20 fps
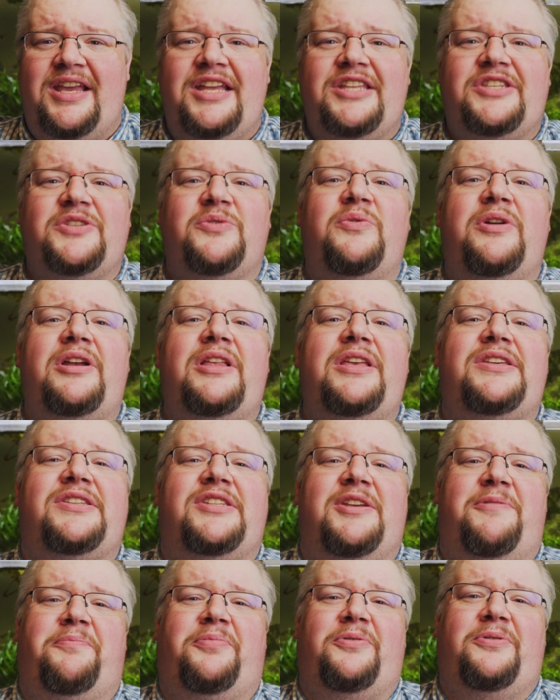It's really
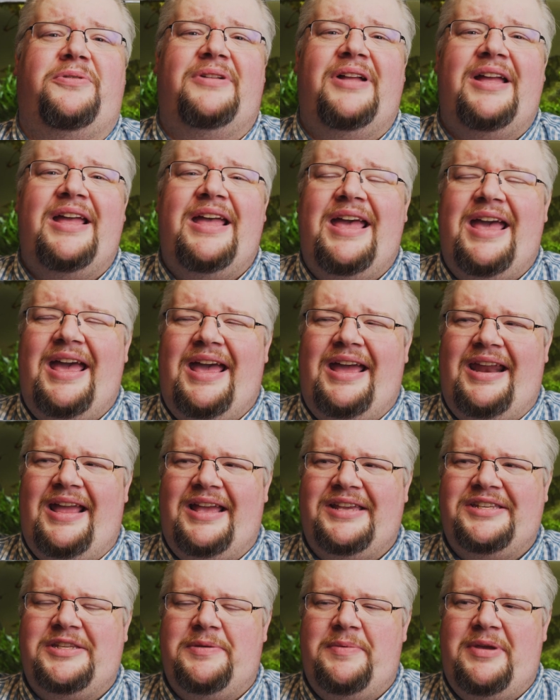simple. An
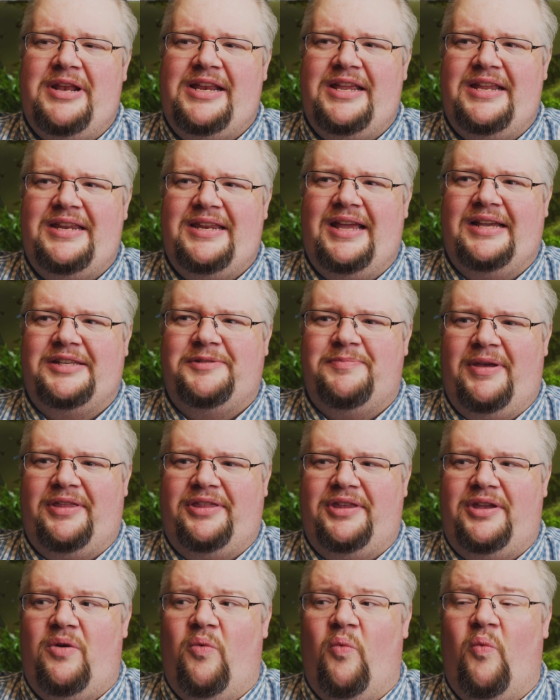estimated index
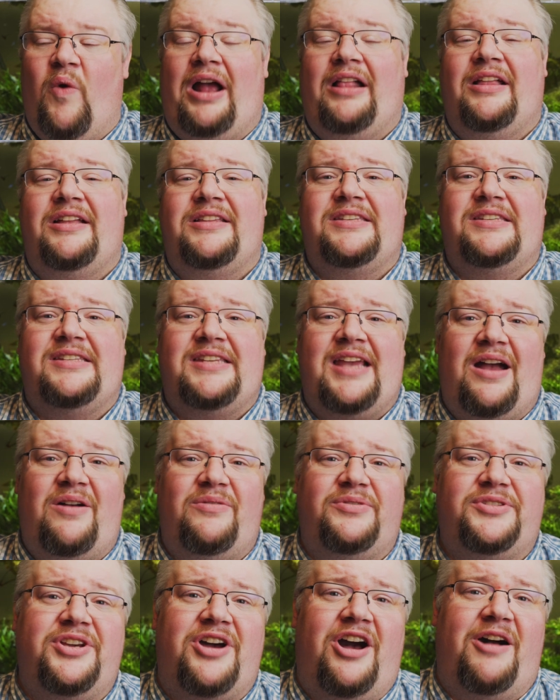method, while it
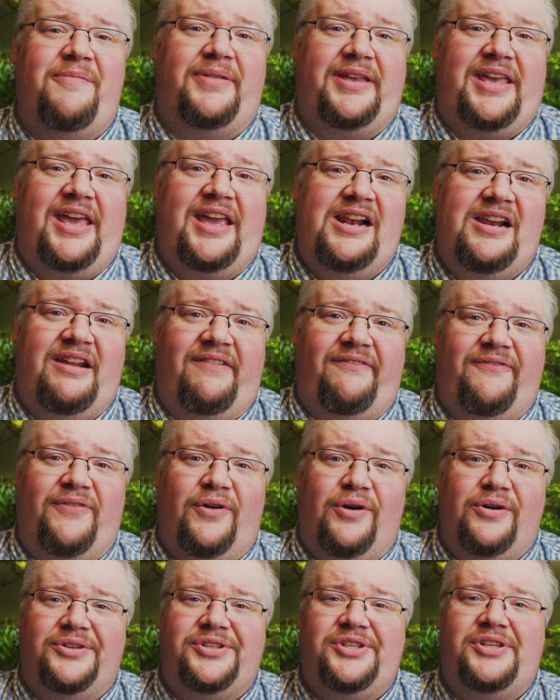sounds complicated at
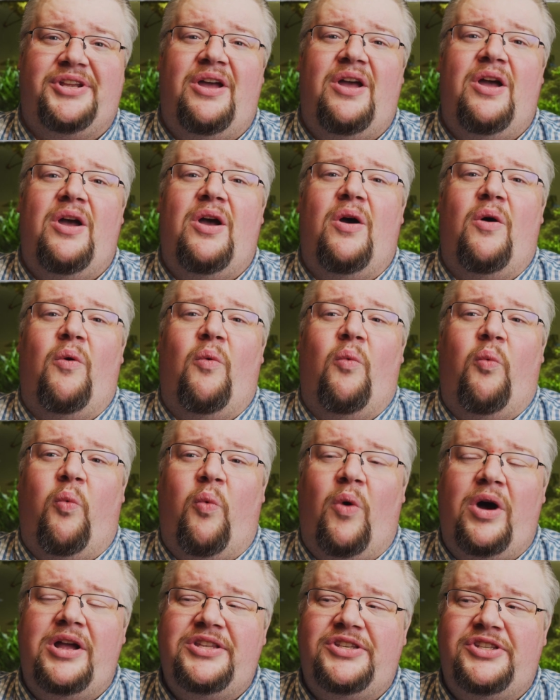first,
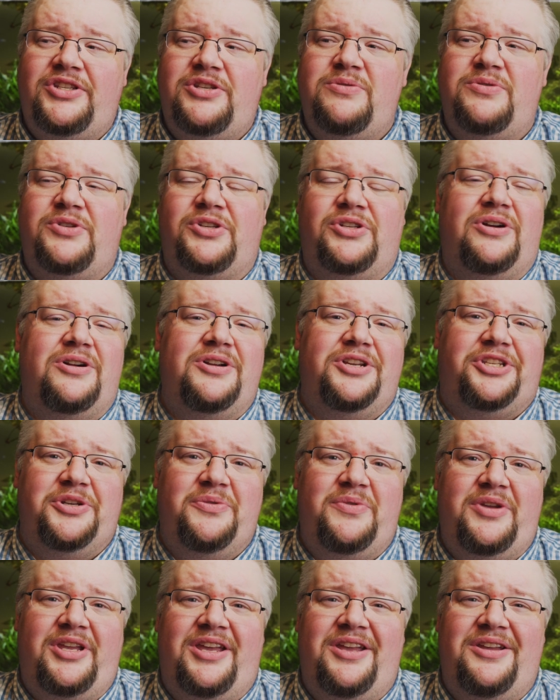once you start
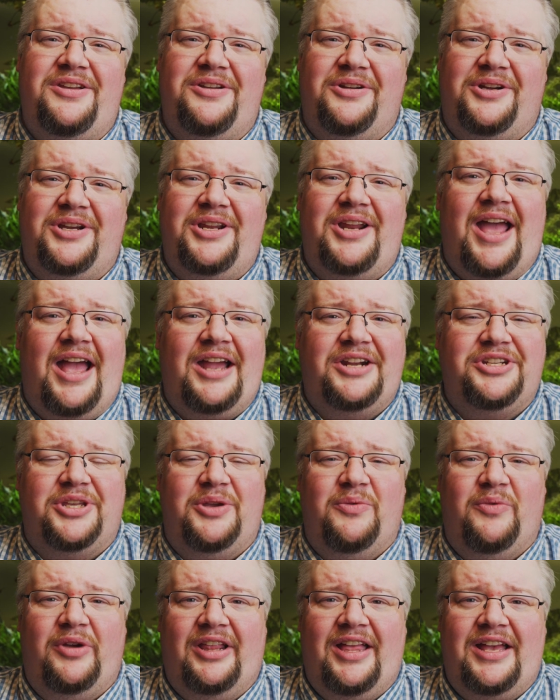doing it, you're going to
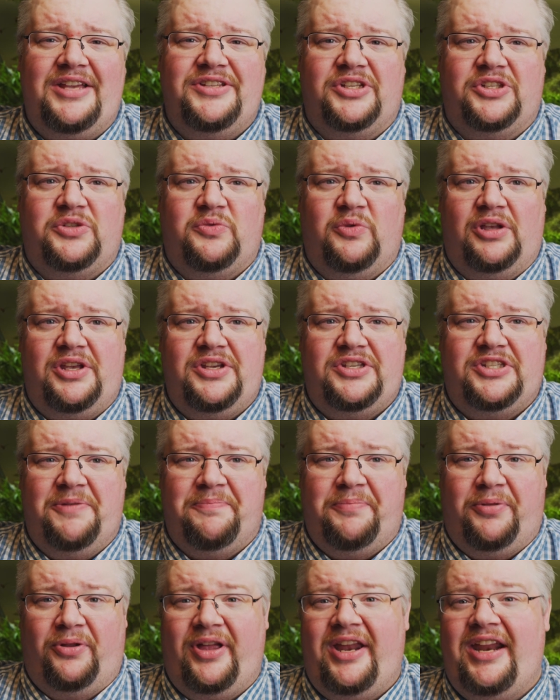actually realize it's really
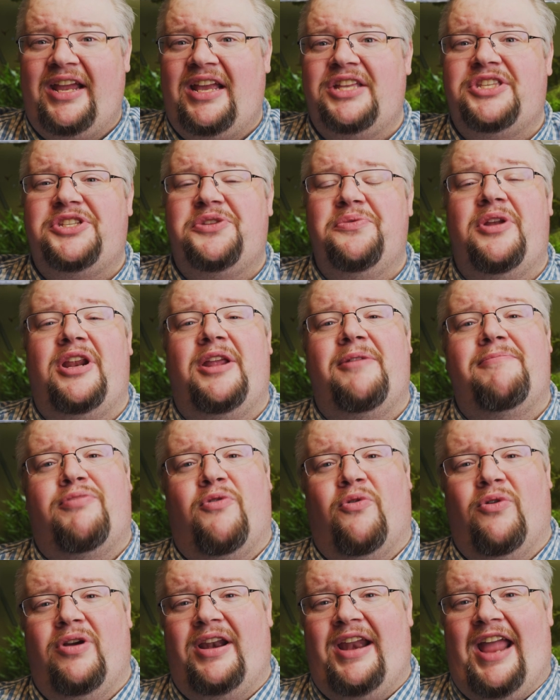simple. And it gets you in an
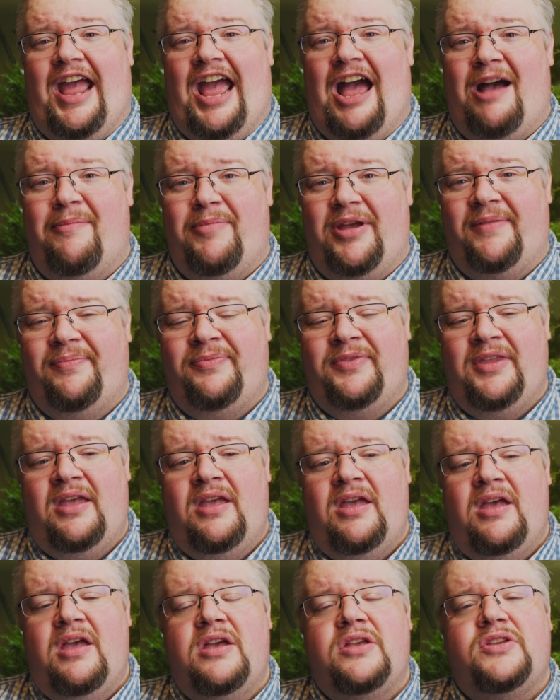important habit.
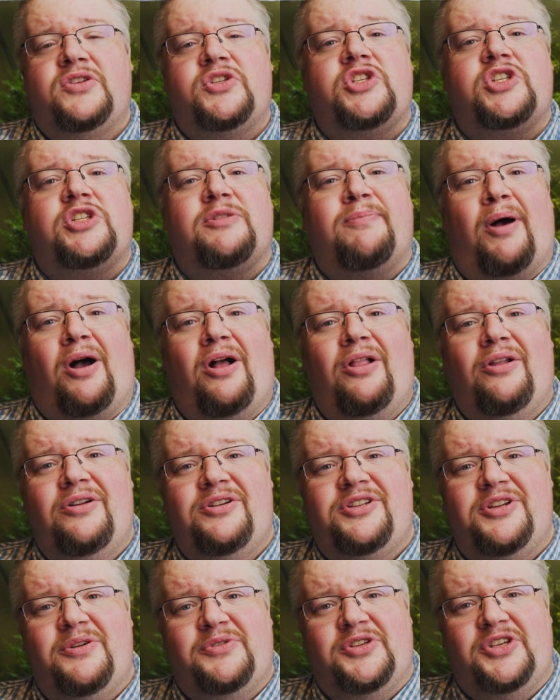Smaller
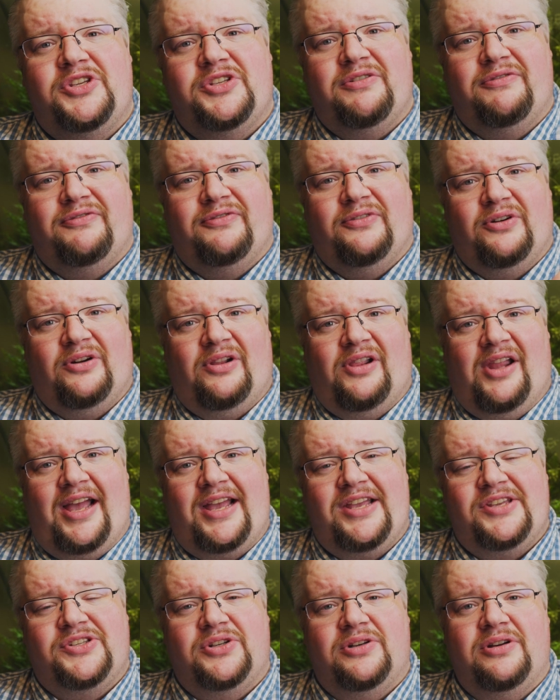doses of
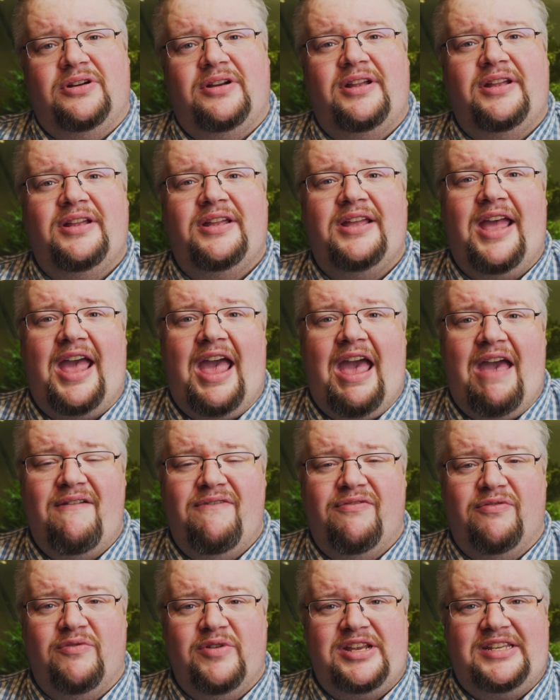fertilizer
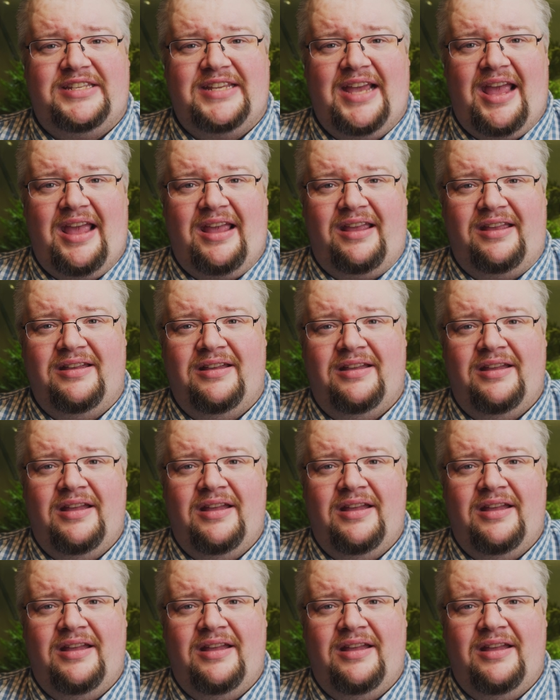every day.